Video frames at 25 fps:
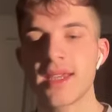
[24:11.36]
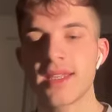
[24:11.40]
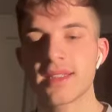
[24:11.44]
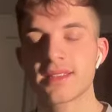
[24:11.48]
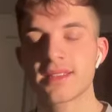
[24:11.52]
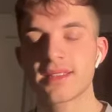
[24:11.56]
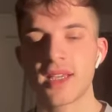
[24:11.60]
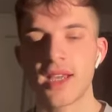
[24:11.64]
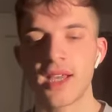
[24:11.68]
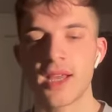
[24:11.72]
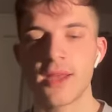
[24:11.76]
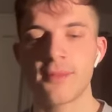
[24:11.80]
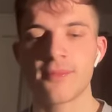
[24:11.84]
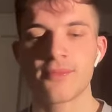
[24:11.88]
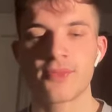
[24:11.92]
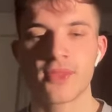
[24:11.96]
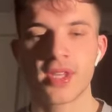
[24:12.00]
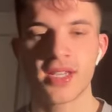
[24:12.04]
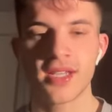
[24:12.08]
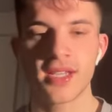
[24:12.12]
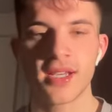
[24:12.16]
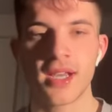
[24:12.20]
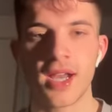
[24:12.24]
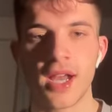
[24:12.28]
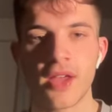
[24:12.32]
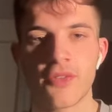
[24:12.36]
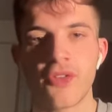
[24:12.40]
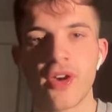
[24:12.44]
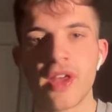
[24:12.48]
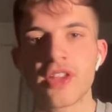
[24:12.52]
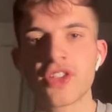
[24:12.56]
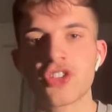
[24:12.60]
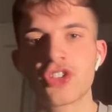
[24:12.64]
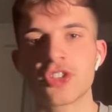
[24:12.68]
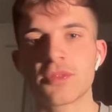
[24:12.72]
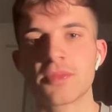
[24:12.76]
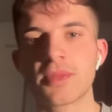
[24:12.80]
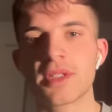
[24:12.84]
it's I find
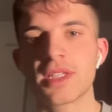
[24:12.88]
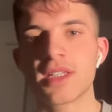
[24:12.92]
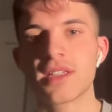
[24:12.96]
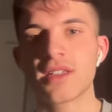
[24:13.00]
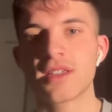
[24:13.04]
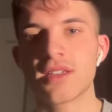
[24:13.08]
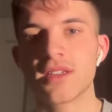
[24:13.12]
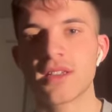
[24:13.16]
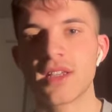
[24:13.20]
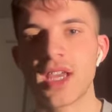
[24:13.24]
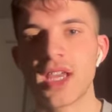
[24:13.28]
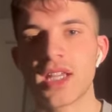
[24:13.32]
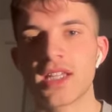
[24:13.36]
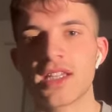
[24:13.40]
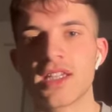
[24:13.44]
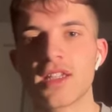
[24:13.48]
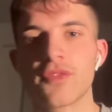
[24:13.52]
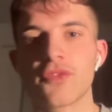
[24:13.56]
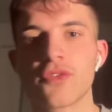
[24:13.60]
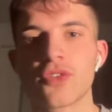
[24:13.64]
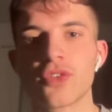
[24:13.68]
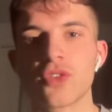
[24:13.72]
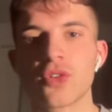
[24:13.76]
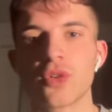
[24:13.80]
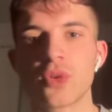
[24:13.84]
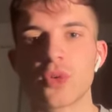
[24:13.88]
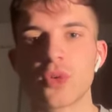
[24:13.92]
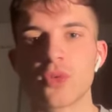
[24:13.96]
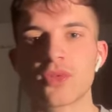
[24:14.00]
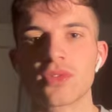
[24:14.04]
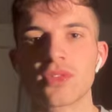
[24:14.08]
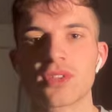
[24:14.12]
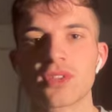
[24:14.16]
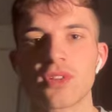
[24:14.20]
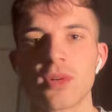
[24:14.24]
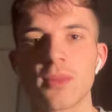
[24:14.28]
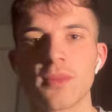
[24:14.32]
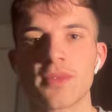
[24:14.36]
it to be a difficult
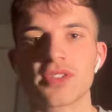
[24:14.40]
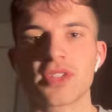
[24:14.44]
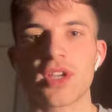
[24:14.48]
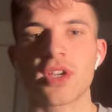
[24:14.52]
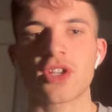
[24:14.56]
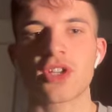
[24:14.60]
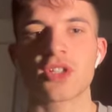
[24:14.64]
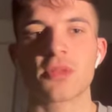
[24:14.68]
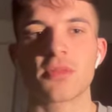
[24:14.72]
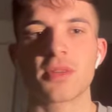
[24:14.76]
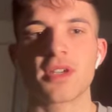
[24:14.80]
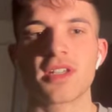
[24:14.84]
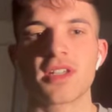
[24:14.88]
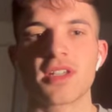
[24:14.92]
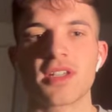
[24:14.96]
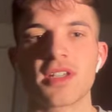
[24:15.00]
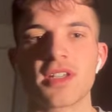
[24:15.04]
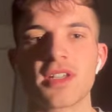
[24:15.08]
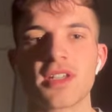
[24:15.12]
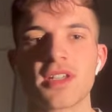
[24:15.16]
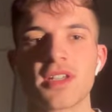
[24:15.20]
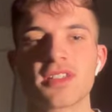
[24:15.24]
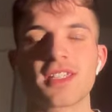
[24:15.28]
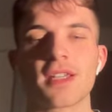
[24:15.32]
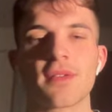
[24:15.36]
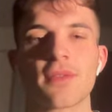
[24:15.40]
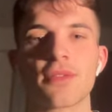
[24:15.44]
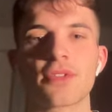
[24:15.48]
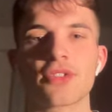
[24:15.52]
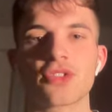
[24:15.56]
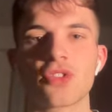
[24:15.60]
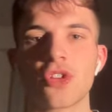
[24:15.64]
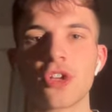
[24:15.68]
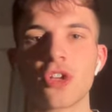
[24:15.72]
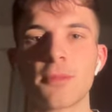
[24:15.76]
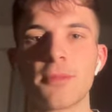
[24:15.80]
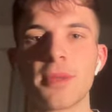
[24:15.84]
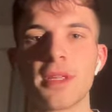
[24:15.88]
conversation because
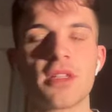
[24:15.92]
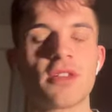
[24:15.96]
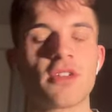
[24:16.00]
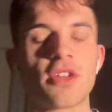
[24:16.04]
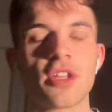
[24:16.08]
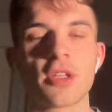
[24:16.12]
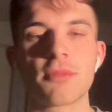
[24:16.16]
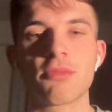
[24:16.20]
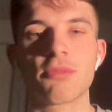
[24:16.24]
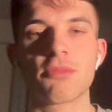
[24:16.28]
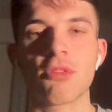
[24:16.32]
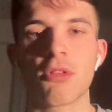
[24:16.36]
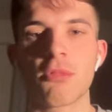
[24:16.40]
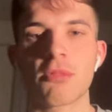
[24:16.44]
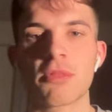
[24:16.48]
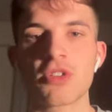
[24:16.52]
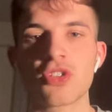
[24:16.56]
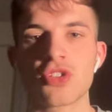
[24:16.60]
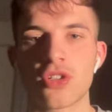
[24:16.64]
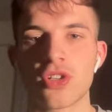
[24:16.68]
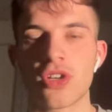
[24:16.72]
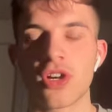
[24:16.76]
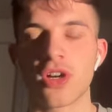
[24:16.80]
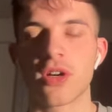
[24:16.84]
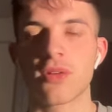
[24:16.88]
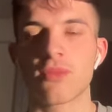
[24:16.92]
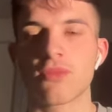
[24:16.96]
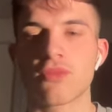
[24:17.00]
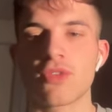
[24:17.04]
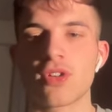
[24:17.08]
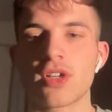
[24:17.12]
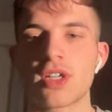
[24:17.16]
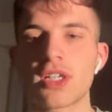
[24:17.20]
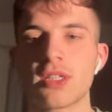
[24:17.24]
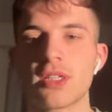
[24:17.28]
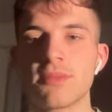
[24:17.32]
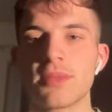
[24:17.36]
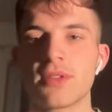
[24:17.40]
everyone's got an opinion, and the problem is you can't
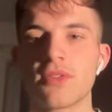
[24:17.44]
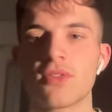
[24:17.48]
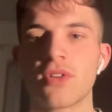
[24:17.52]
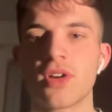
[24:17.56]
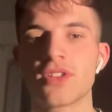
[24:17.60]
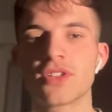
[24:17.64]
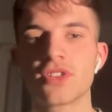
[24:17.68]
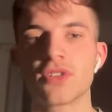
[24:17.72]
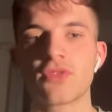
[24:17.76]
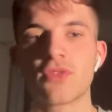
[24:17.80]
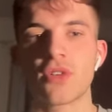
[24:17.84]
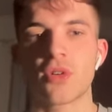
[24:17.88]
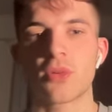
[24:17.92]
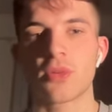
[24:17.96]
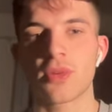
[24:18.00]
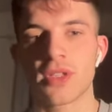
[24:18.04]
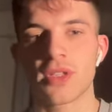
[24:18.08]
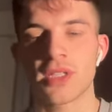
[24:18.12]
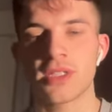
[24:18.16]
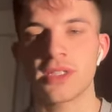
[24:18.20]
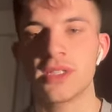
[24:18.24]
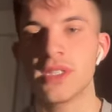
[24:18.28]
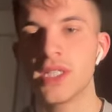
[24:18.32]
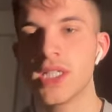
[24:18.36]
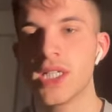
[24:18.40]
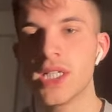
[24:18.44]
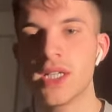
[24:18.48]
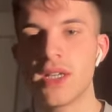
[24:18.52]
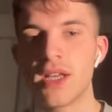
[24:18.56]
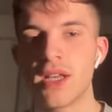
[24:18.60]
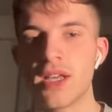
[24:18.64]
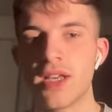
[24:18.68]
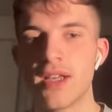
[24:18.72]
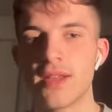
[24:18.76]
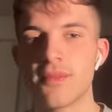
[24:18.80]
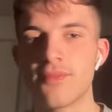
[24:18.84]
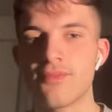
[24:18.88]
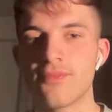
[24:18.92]
really be right or wrong with it.
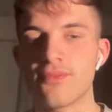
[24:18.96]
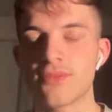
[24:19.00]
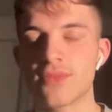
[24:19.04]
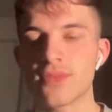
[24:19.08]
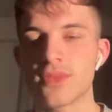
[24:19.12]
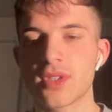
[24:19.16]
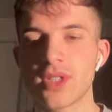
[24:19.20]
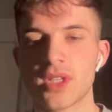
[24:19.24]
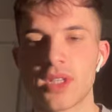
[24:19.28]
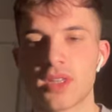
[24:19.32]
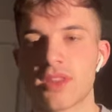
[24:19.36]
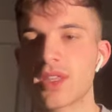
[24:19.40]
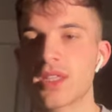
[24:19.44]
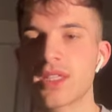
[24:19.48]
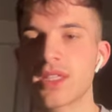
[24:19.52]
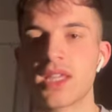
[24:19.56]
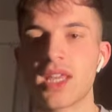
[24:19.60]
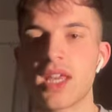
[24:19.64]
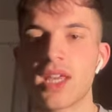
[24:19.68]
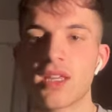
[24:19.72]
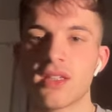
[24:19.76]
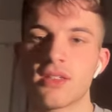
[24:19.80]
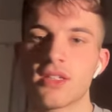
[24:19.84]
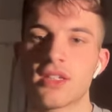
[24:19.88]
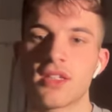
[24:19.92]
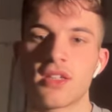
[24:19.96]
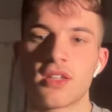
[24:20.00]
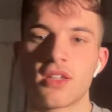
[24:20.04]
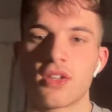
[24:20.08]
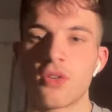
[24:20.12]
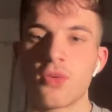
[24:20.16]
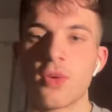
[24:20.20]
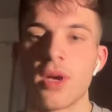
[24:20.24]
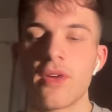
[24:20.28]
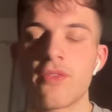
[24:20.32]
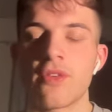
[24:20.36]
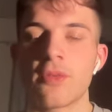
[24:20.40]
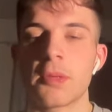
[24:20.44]
I think
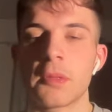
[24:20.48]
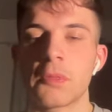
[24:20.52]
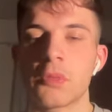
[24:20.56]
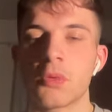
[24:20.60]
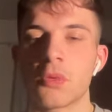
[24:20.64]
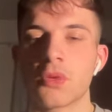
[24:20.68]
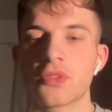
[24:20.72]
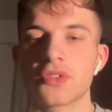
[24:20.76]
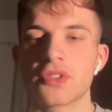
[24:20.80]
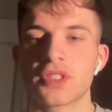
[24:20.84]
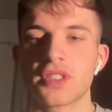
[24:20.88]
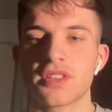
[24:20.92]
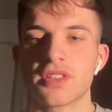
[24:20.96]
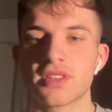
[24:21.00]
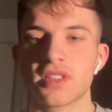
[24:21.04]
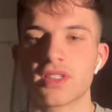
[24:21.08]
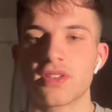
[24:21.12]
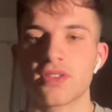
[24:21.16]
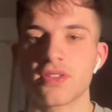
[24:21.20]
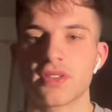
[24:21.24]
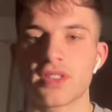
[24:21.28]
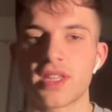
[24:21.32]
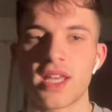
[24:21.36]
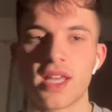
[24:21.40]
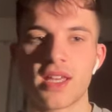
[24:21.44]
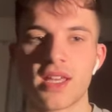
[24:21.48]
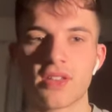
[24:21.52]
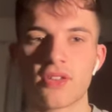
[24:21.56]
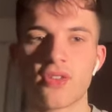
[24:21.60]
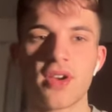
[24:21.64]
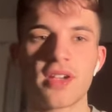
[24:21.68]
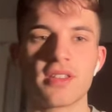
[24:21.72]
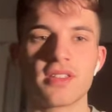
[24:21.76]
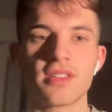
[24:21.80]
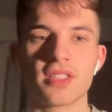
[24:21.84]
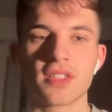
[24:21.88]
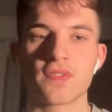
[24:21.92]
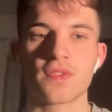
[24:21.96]
whoever people want to consider as their
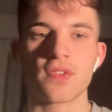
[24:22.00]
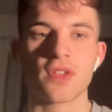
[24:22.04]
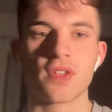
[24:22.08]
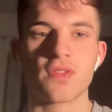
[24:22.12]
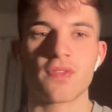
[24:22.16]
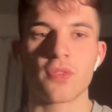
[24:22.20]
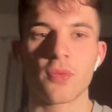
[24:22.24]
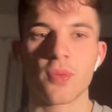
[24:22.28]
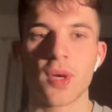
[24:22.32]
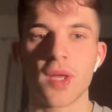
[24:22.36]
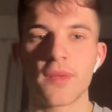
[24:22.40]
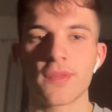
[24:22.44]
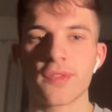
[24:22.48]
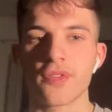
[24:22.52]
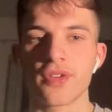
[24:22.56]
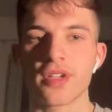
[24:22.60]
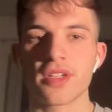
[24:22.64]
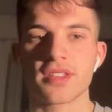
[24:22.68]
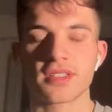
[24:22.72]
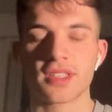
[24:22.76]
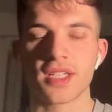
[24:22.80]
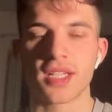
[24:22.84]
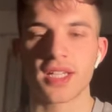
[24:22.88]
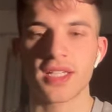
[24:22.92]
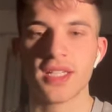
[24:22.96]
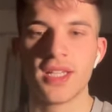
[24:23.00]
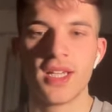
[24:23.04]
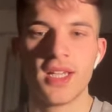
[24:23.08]
greatest for whatever reason, I